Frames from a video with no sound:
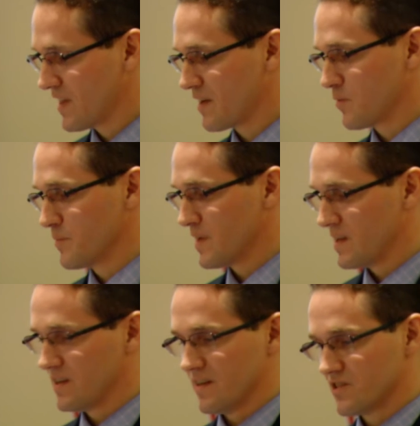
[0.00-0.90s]
They will
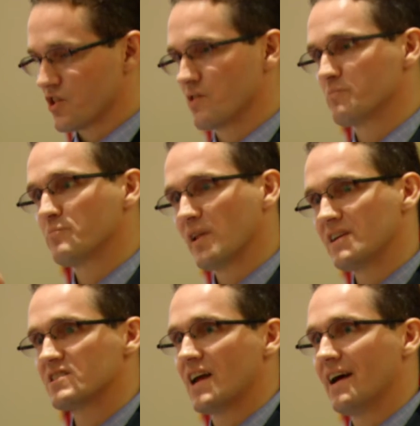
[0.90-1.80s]
be in turn
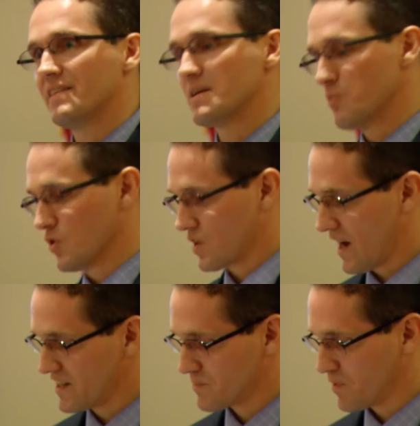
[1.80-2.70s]
placed on the Boulder
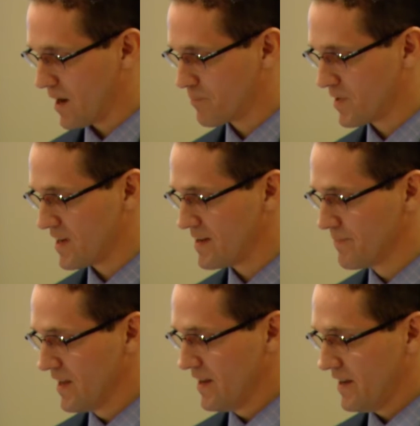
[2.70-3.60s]
Heights property,
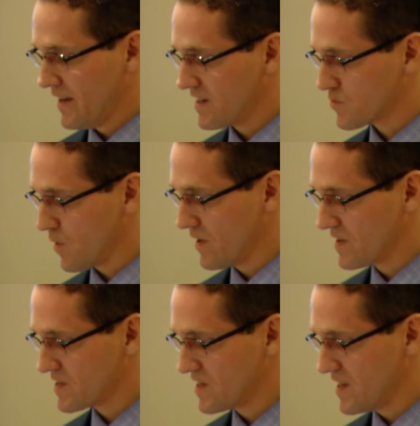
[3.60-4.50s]
as well
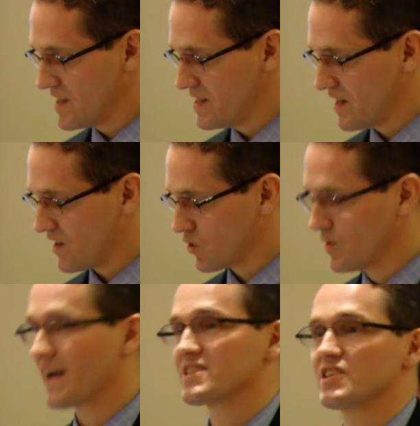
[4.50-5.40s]
as the
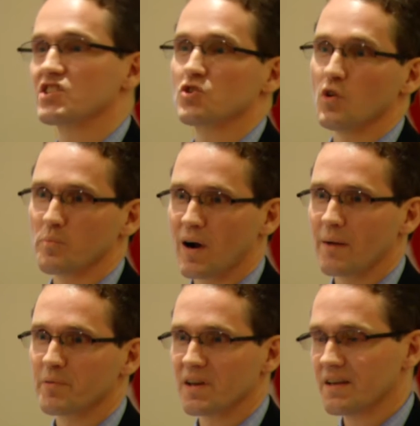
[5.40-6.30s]
Kolnaski School
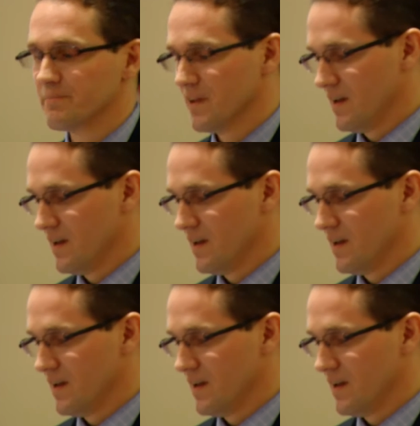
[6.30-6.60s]
property.